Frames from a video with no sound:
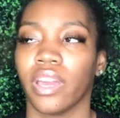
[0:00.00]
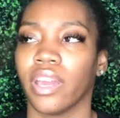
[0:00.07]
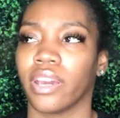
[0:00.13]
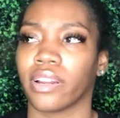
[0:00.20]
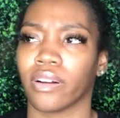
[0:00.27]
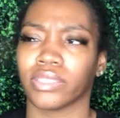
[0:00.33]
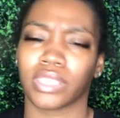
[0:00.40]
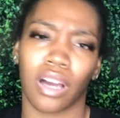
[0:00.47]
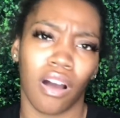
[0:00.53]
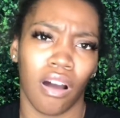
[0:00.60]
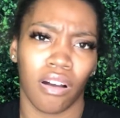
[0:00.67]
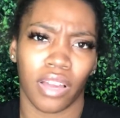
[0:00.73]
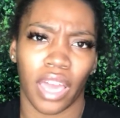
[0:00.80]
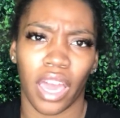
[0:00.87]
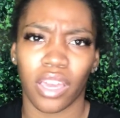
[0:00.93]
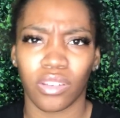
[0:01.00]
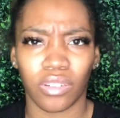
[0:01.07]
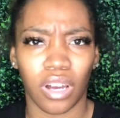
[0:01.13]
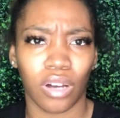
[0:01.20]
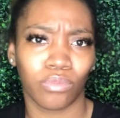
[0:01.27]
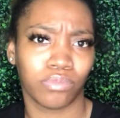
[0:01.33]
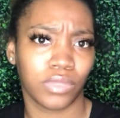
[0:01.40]
And I was like, oh, okay, you
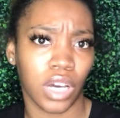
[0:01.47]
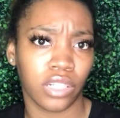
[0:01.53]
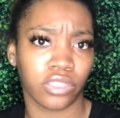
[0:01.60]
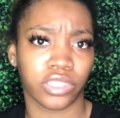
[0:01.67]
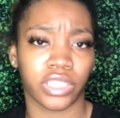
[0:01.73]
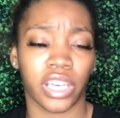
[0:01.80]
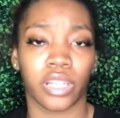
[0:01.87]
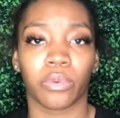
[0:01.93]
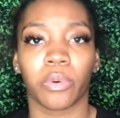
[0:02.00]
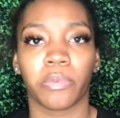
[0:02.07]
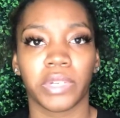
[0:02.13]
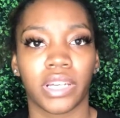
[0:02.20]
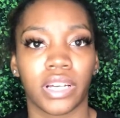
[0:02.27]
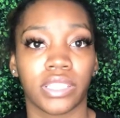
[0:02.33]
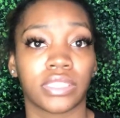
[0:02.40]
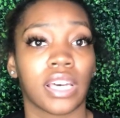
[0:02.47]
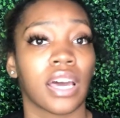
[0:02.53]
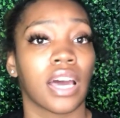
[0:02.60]
know, understandable, because